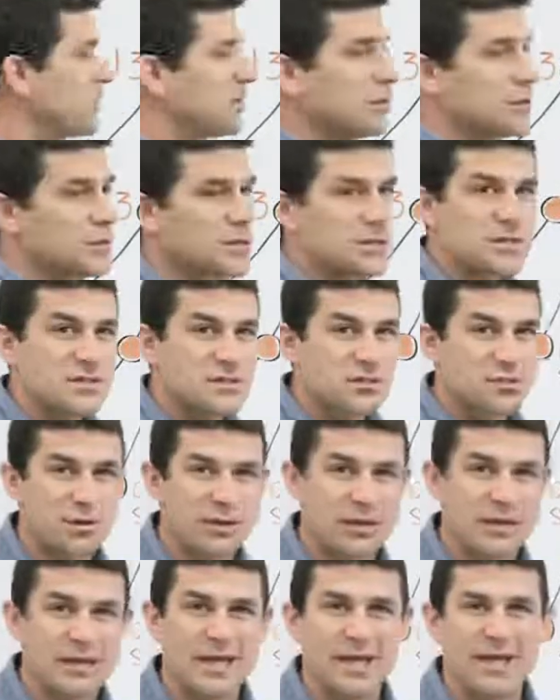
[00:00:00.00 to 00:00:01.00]
2, this is
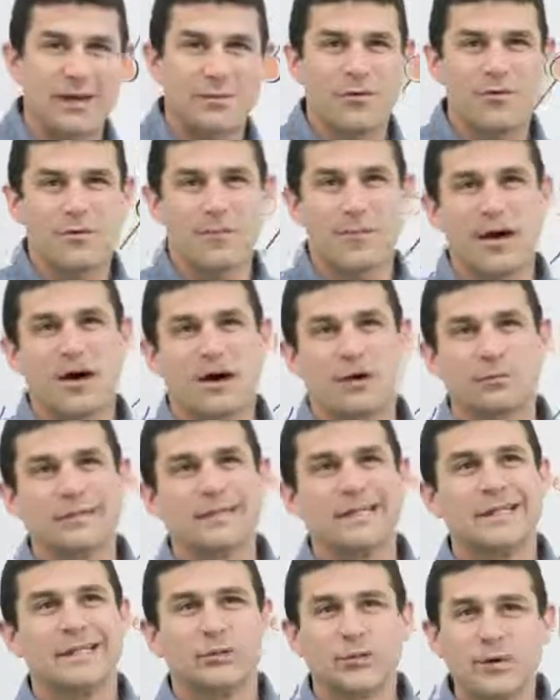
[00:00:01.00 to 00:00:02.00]
really kind of about
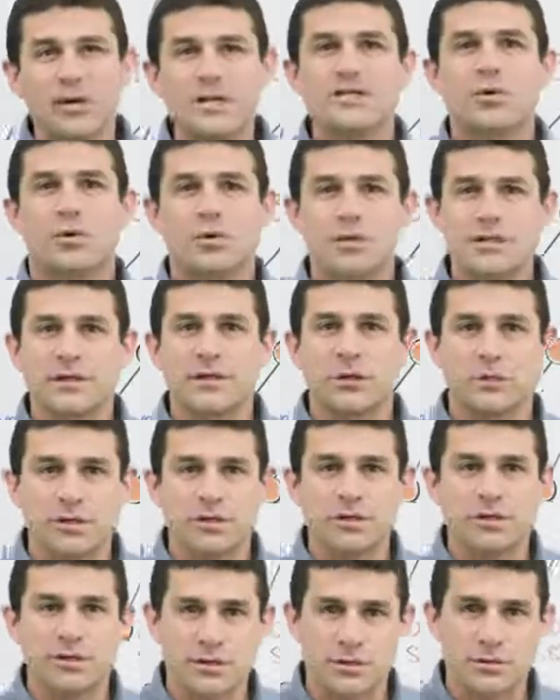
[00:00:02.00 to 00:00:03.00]
resourcing your
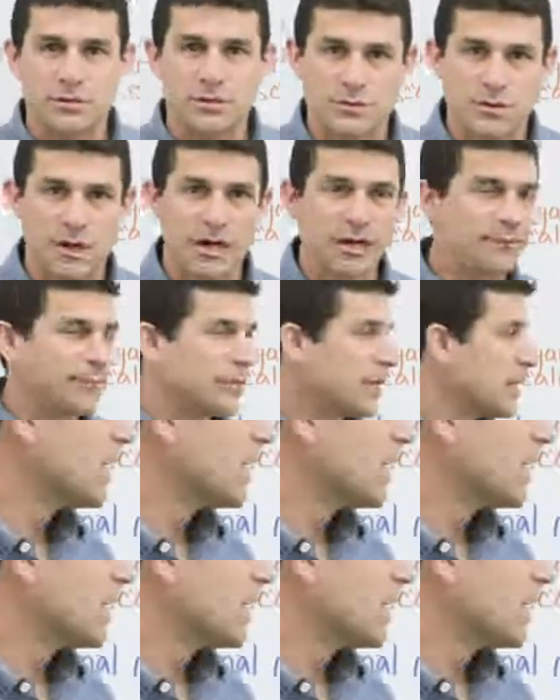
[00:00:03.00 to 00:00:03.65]
business users, right?